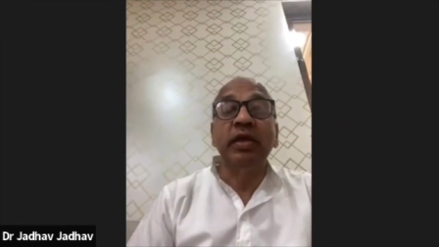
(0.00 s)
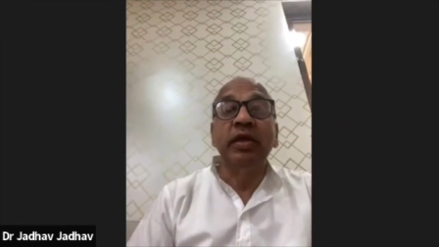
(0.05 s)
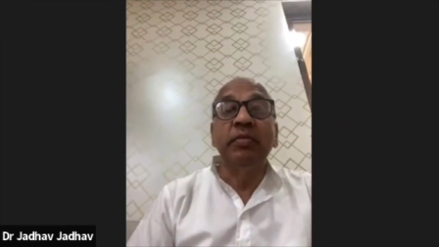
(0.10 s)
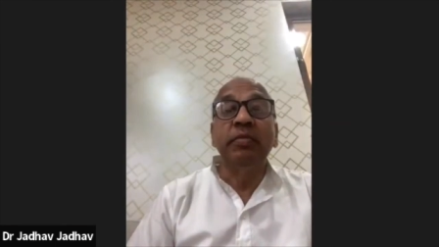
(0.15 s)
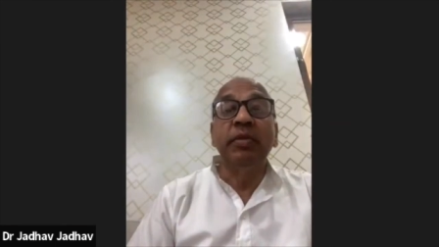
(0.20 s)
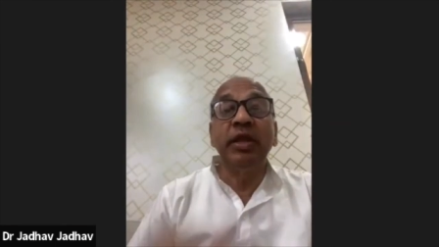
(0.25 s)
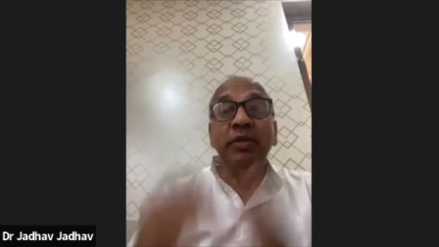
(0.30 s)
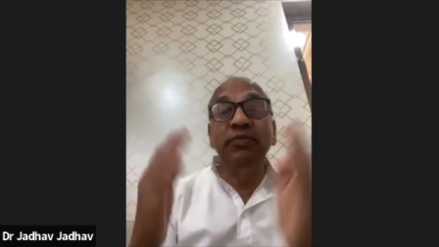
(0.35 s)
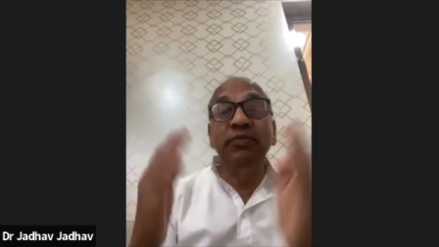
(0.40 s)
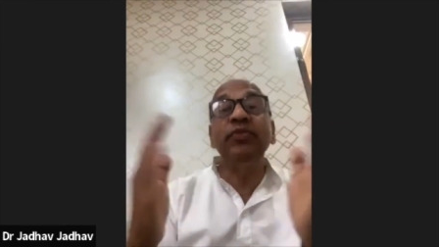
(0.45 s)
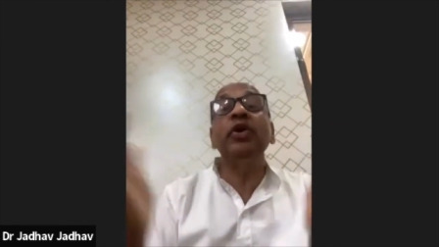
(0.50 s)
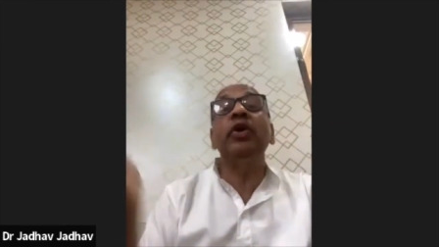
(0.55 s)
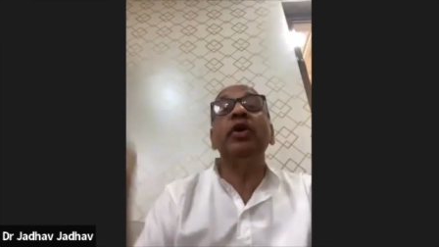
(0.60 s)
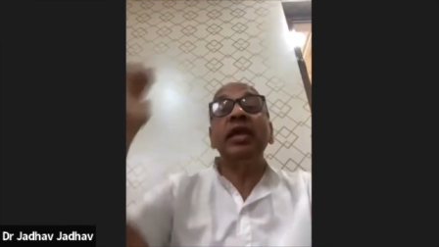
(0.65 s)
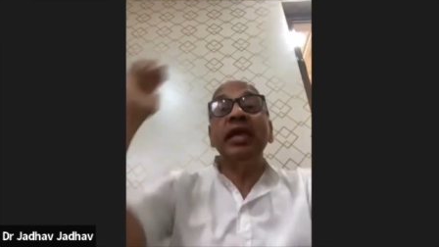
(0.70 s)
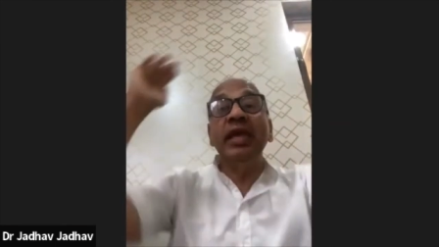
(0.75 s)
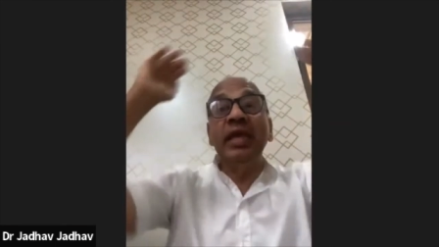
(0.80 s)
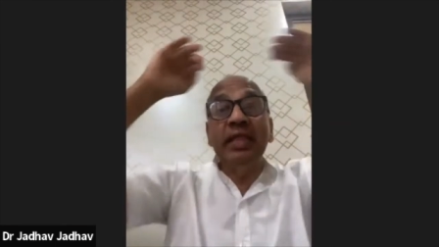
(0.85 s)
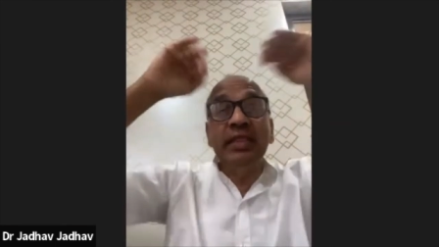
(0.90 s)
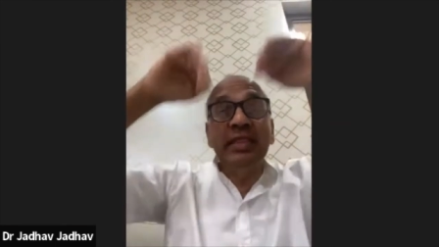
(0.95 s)
But if you are
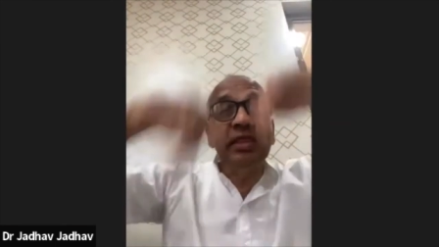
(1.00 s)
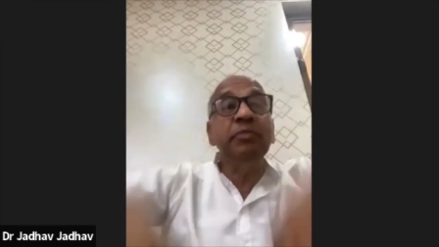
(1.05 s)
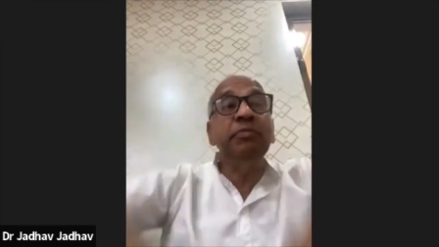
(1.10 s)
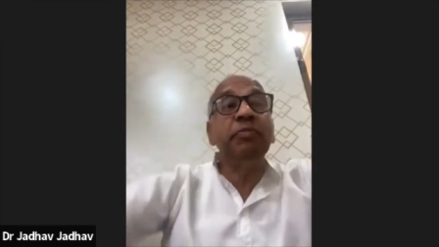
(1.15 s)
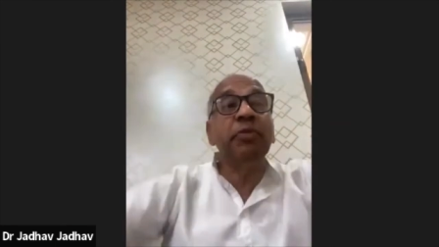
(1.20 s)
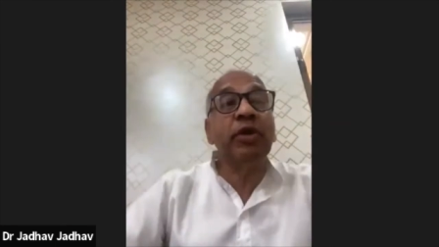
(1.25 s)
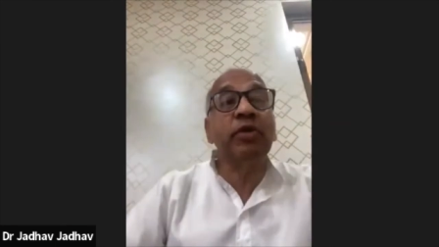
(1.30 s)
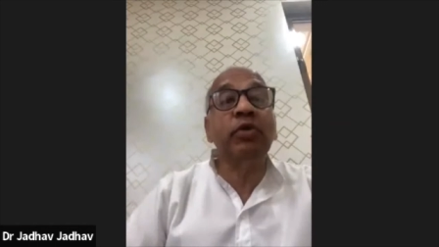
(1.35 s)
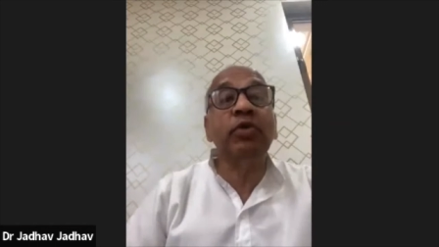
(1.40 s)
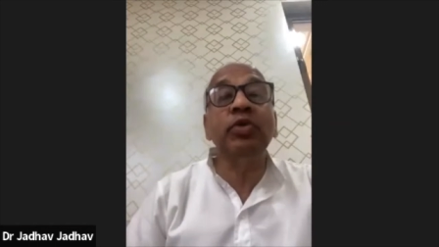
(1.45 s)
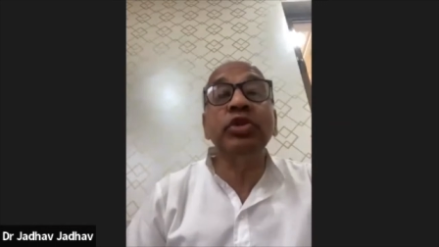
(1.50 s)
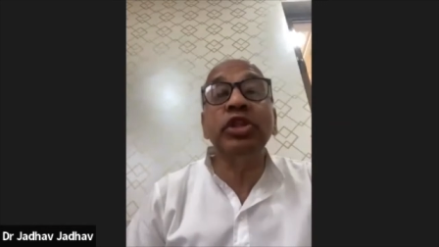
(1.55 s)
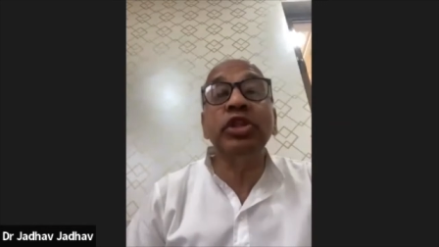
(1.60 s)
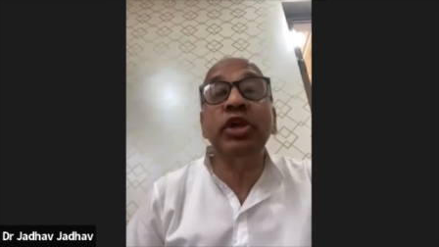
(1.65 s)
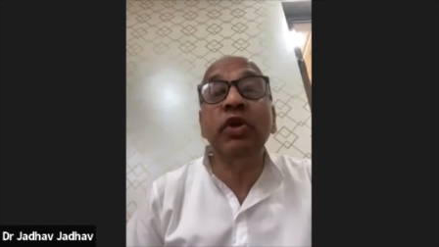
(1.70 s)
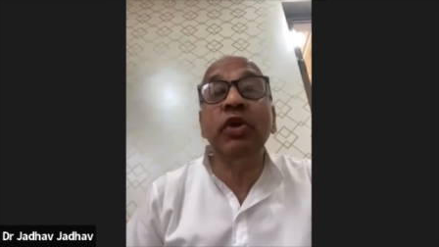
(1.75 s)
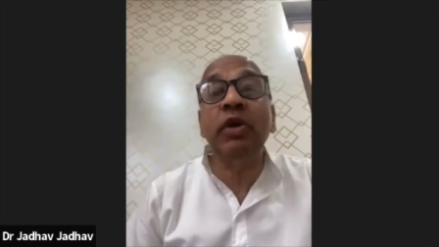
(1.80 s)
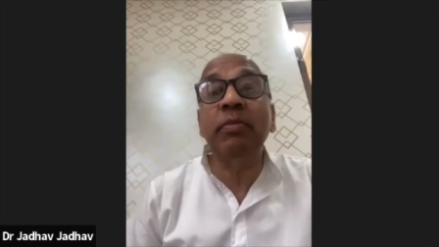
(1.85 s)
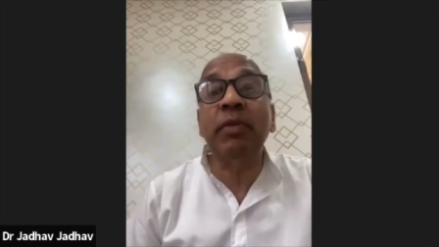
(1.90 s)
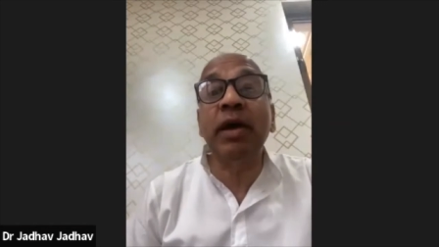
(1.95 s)
in the prakriti
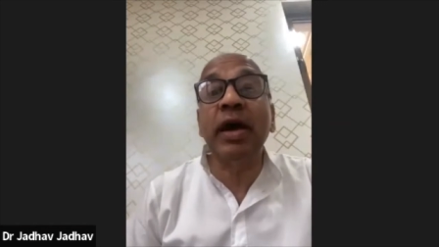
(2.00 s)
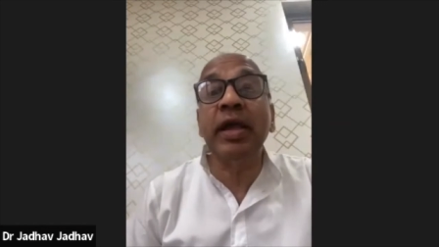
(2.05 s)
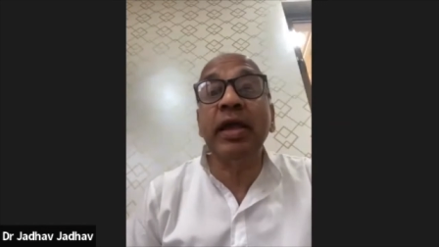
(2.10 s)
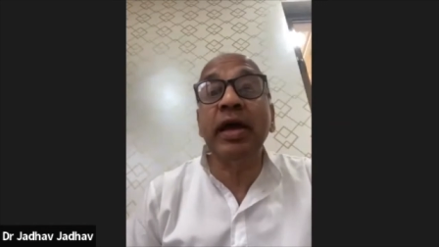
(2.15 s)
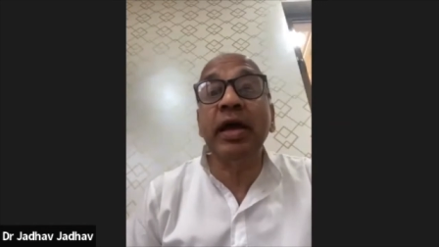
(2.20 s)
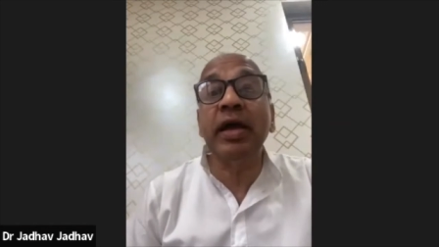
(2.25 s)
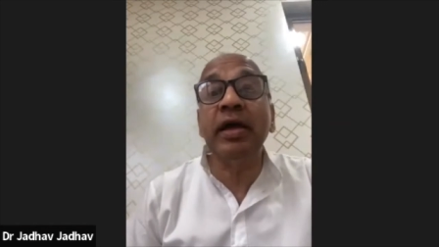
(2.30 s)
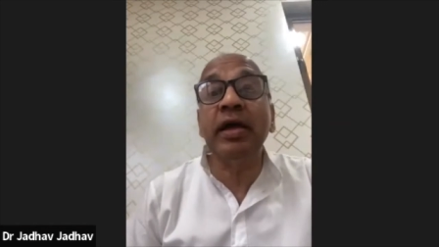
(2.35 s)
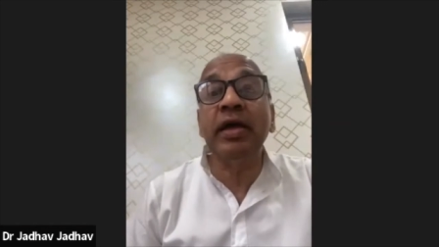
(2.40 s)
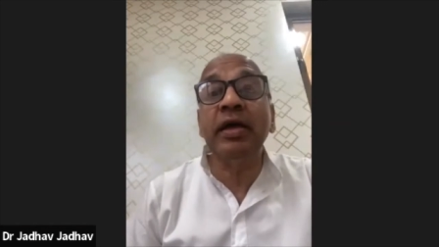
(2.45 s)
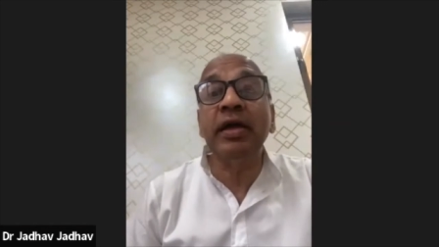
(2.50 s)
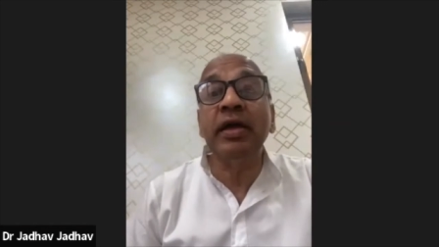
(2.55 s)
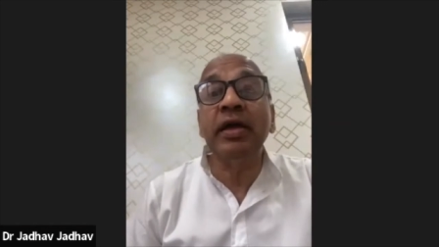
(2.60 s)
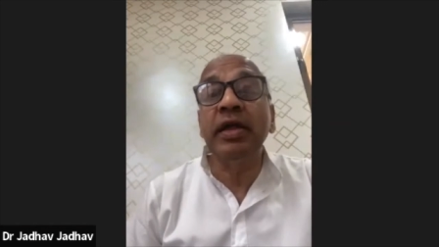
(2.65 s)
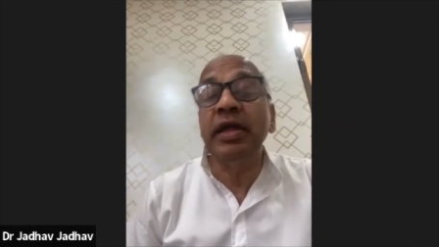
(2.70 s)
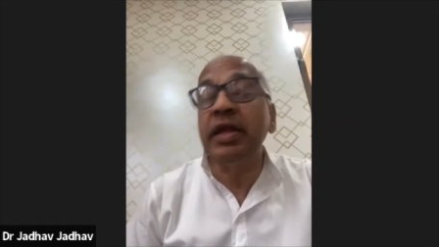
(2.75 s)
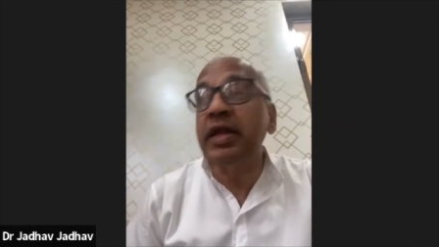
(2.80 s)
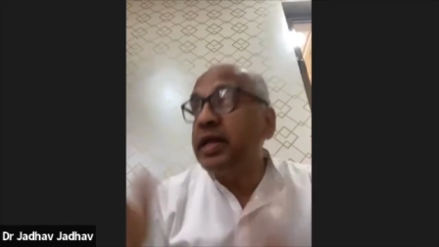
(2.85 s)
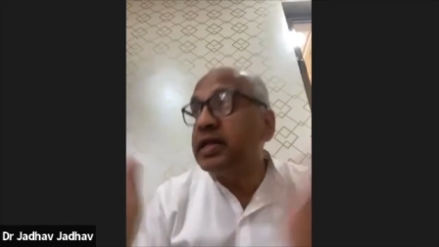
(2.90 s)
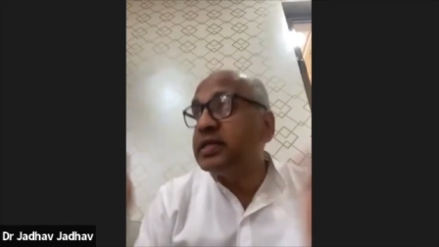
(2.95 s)
or maya,
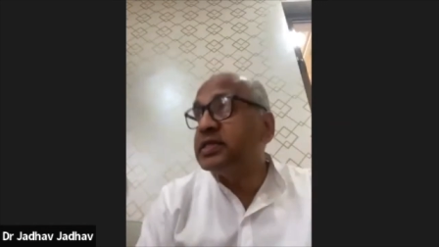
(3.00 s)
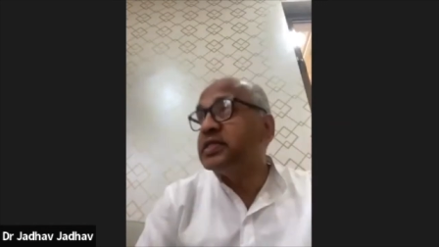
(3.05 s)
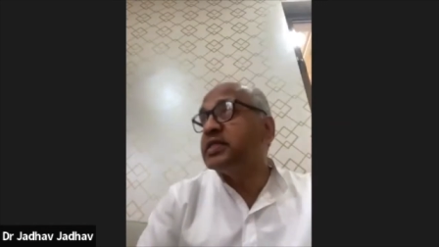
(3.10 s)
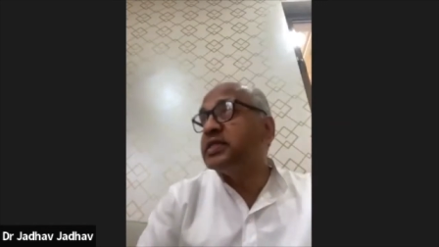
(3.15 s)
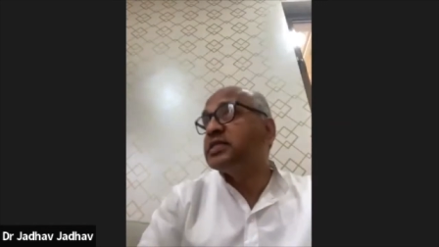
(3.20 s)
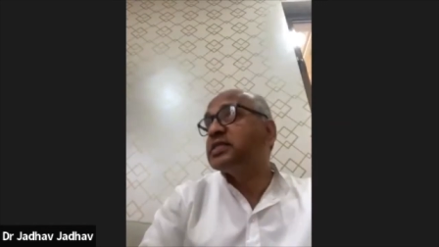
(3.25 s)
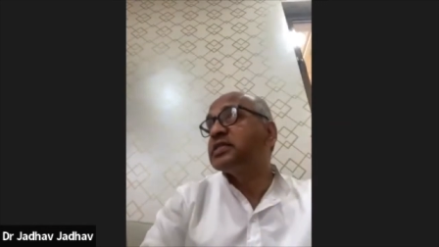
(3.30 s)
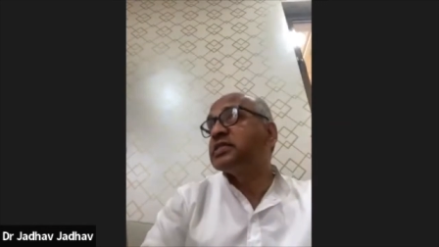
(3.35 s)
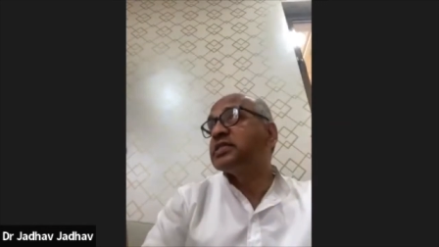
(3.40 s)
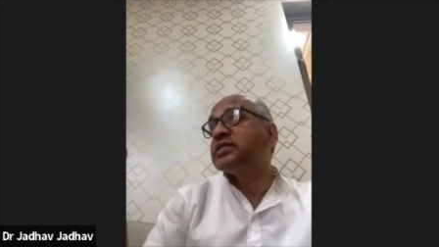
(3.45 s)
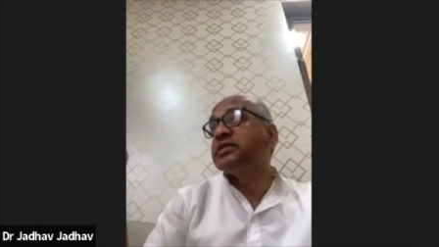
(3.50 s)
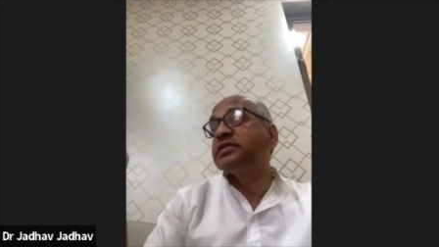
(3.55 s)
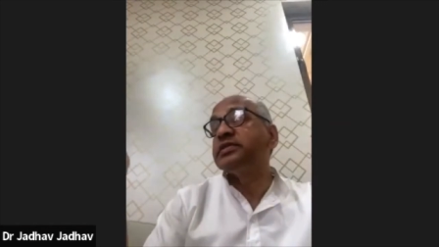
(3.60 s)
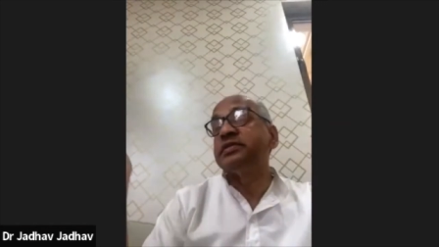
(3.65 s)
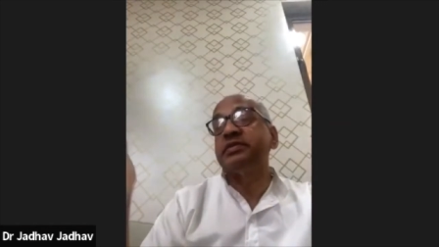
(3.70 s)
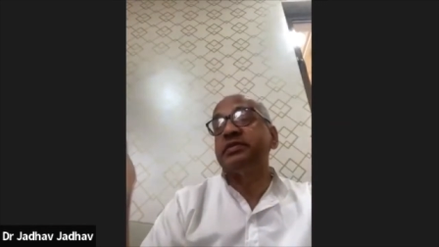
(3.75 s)
it exists.